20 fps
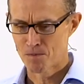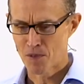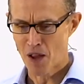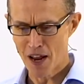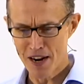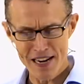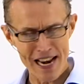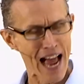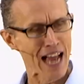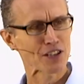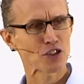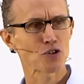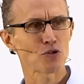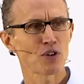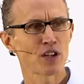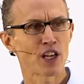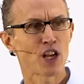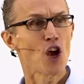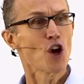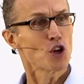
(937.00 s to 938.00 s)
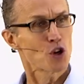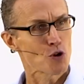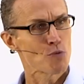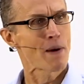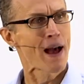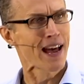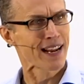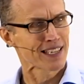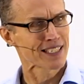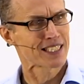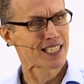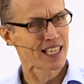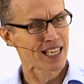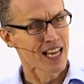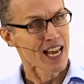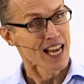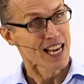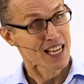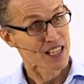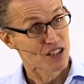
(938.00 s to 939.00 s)
not naturally.
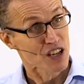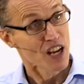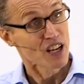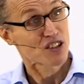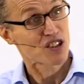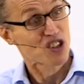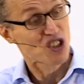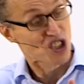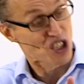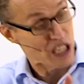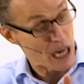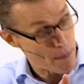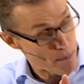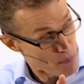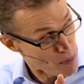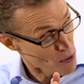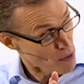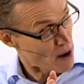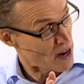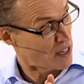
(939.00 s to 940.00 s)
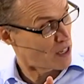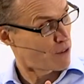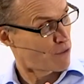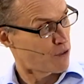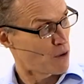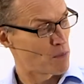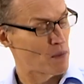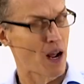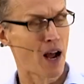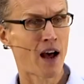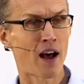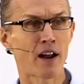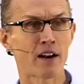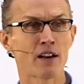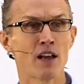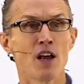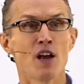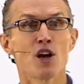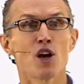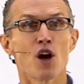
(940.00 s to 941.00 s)
Humanity is separated from
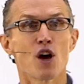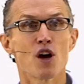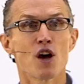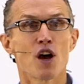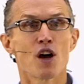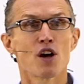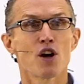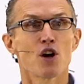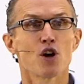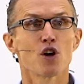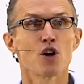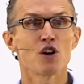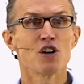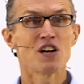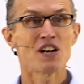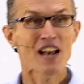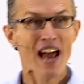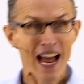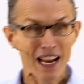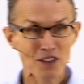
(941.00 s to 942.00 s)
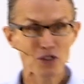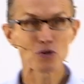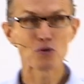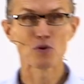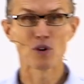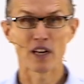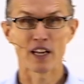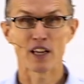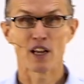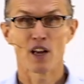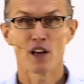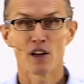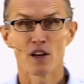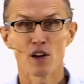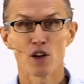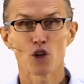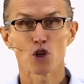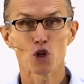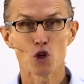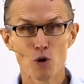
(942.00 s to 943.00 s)
God. Naturally,
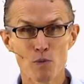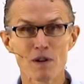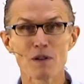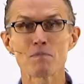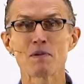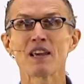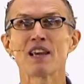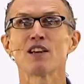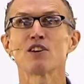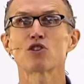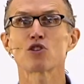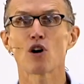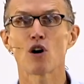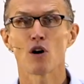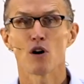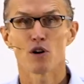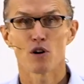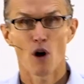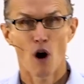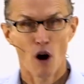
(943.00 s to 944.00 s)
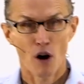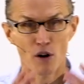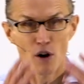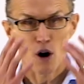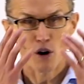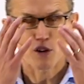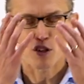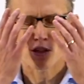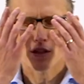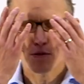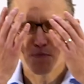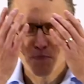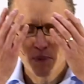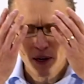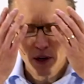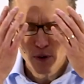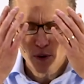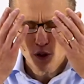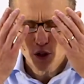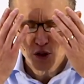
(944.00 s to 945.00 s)
human beings are, are
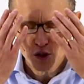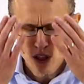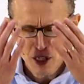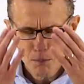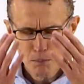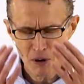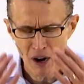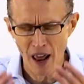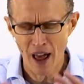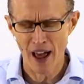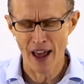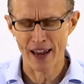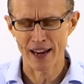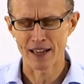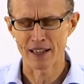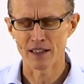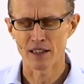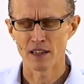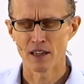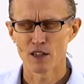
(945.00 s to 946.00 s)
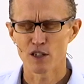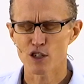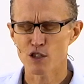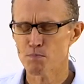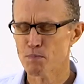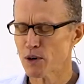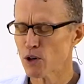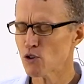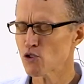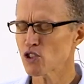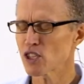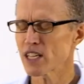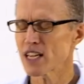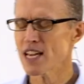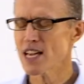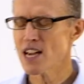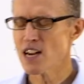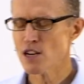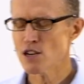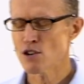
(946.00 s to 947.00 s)
spiritually blind,
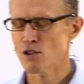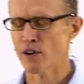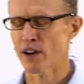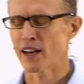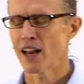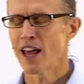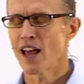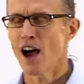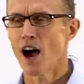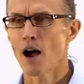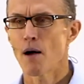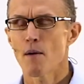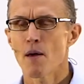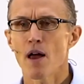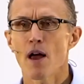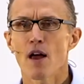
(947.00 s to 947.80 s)
spiritually ignorant. Uh,